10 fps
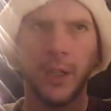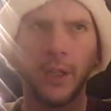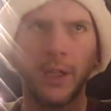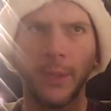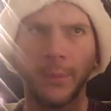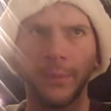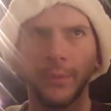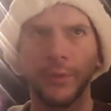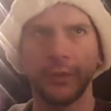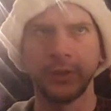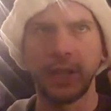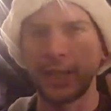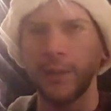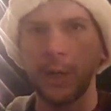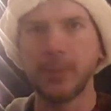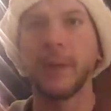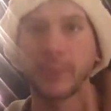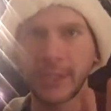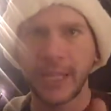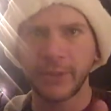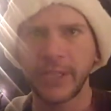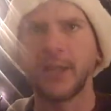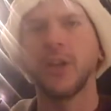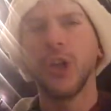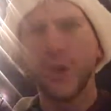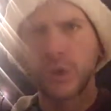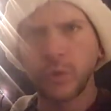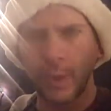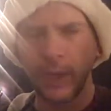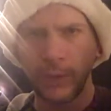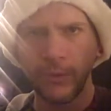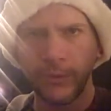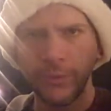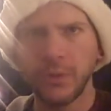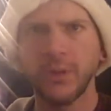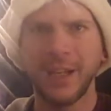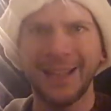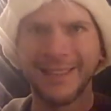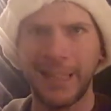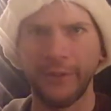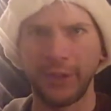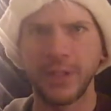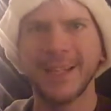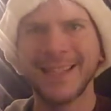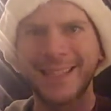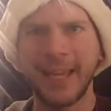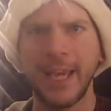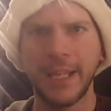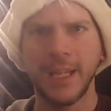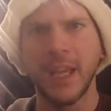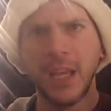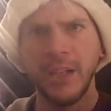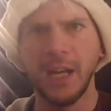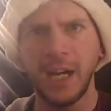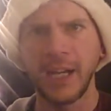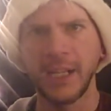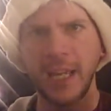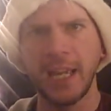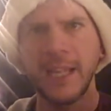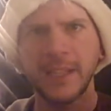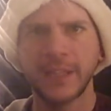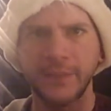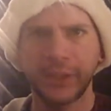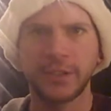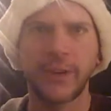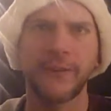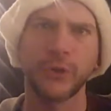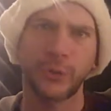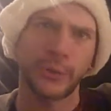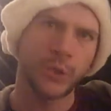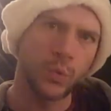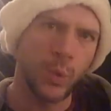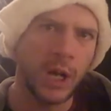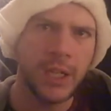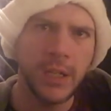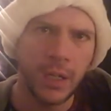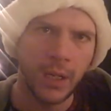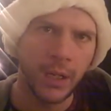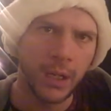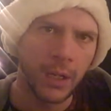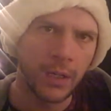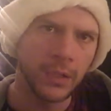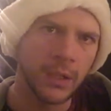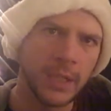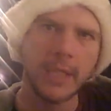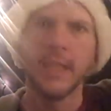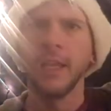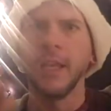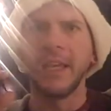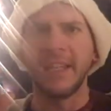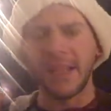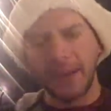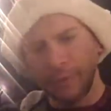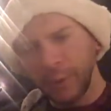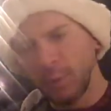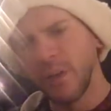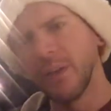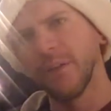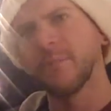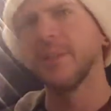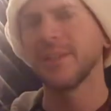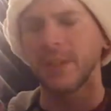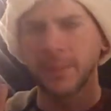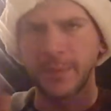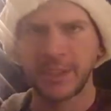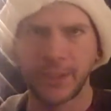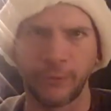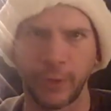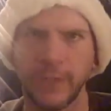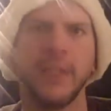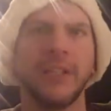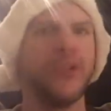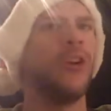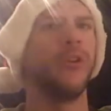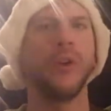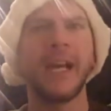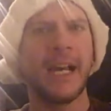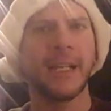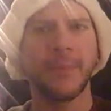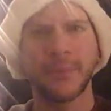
um, like, I'm going to count down 12, 11, 10, 9, 8, 7, 6, 5, 4, 3, 2, 1. And every one of them is going to be different. And it will add